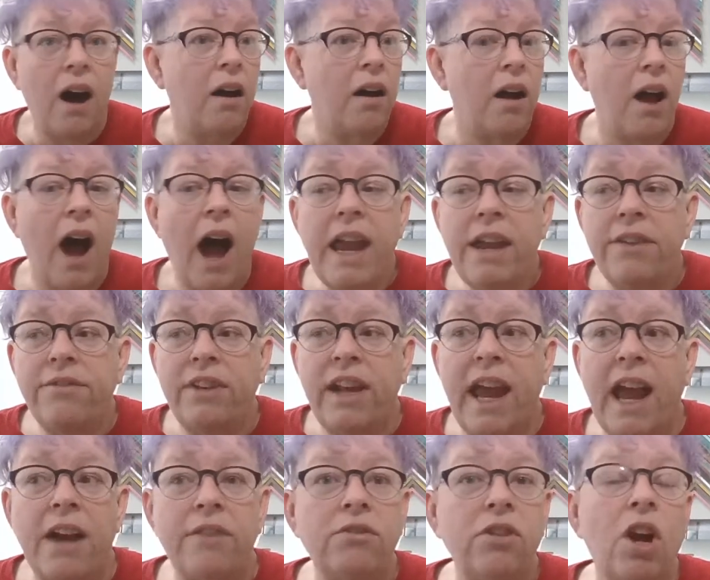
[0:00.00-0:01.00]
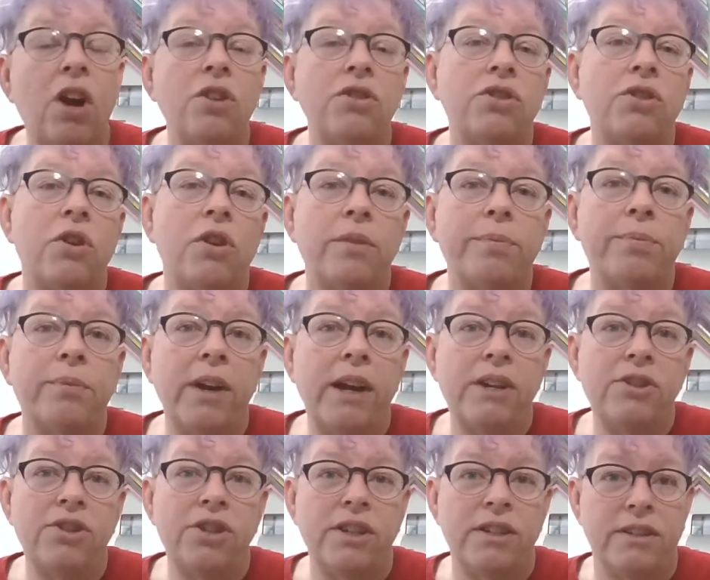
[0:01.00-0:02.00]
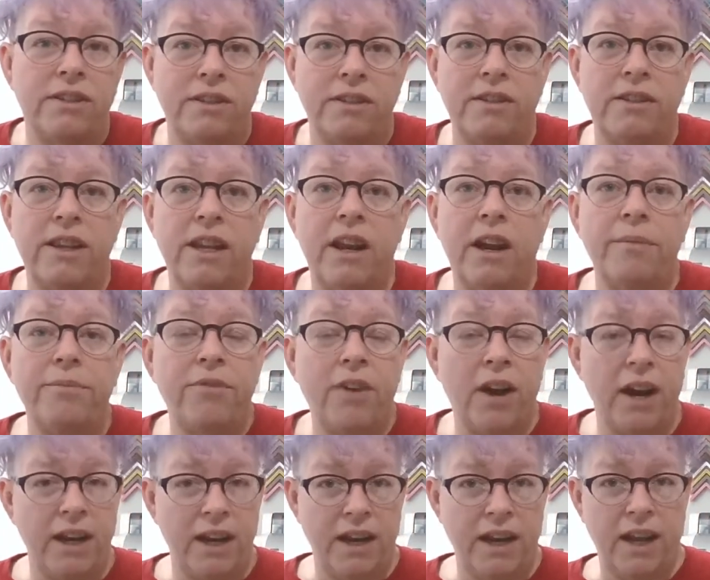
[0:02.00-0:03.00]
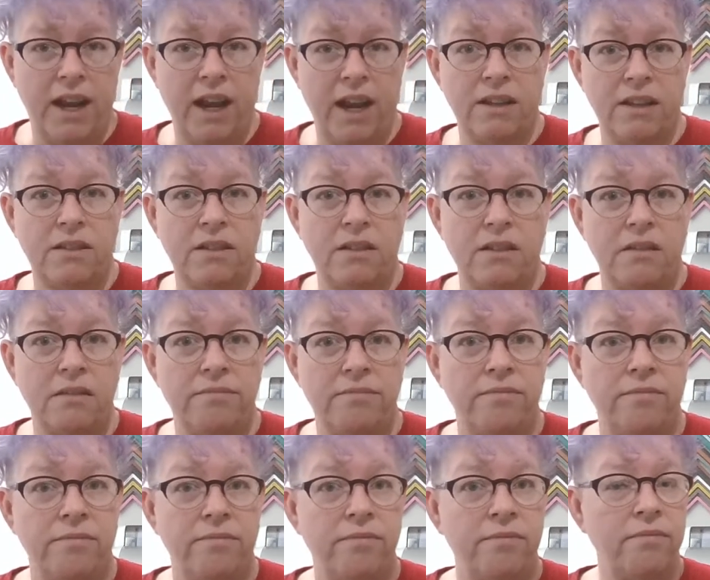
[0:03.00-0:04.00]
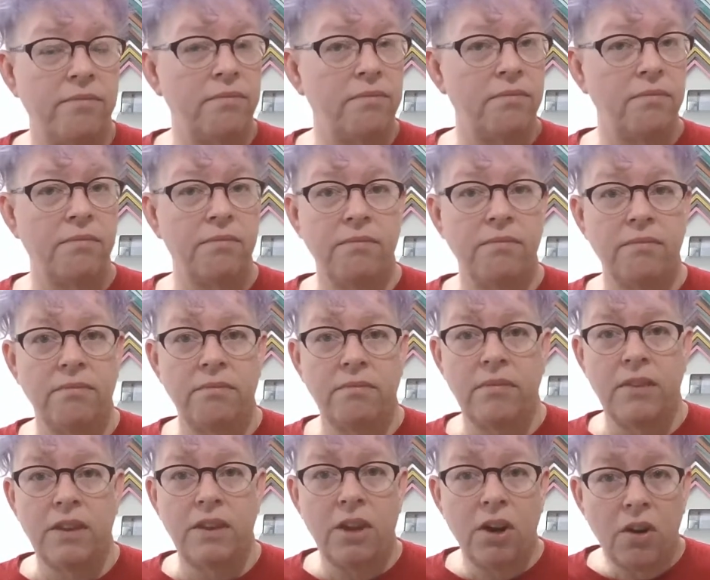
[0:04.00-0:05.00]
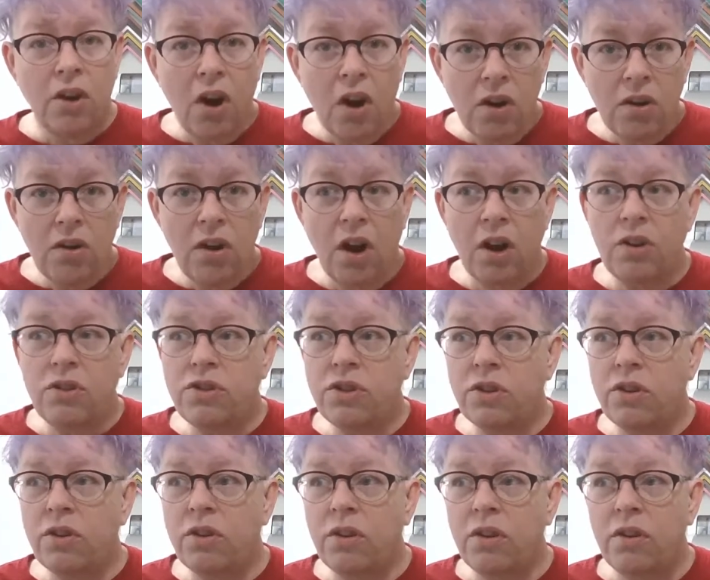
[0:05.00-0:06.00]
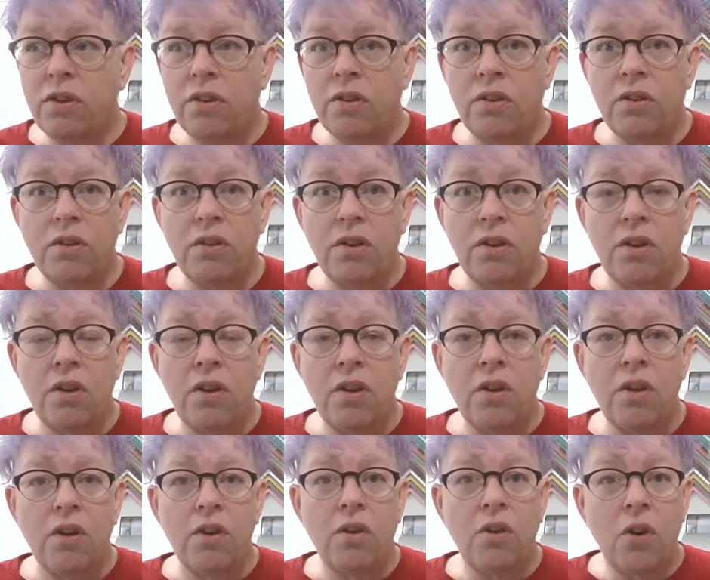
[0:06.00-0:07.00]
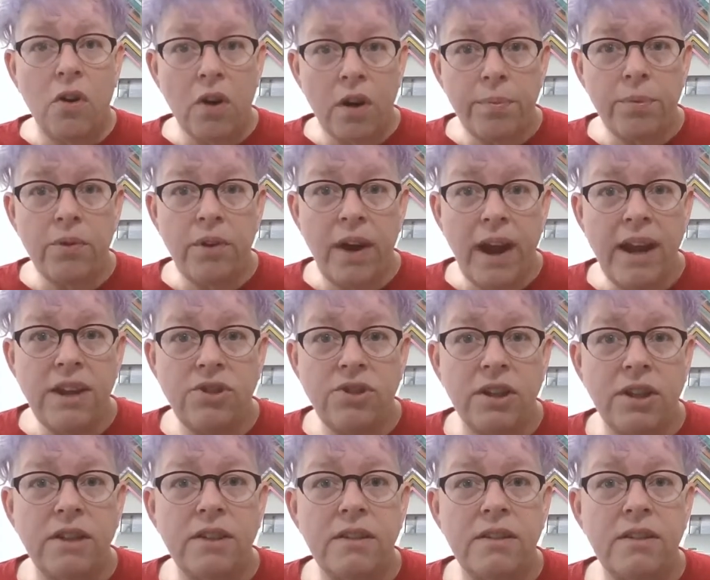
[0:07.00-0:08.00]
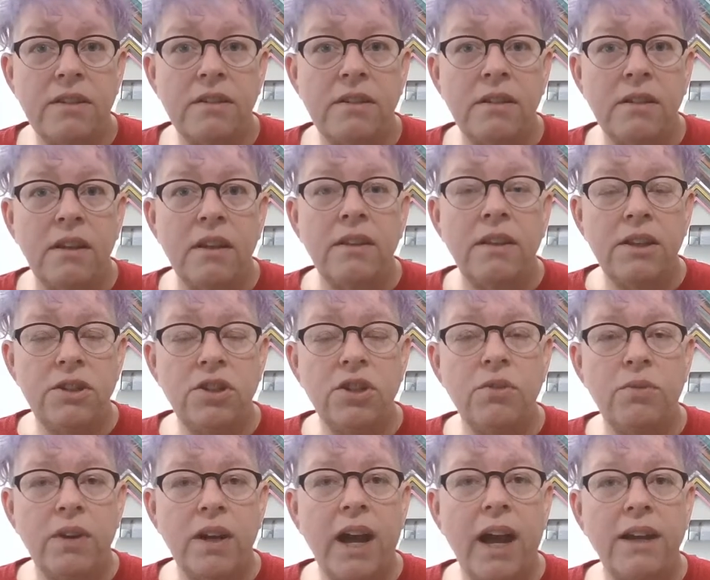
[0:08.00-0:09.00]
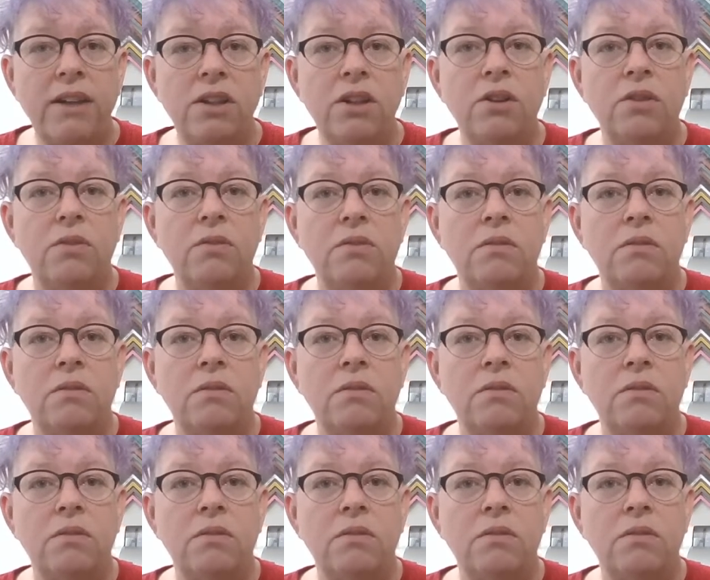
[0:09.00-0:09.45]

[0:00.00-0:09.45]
I even have large corporations that I'm fighting against. There are larger corporations that do what I do.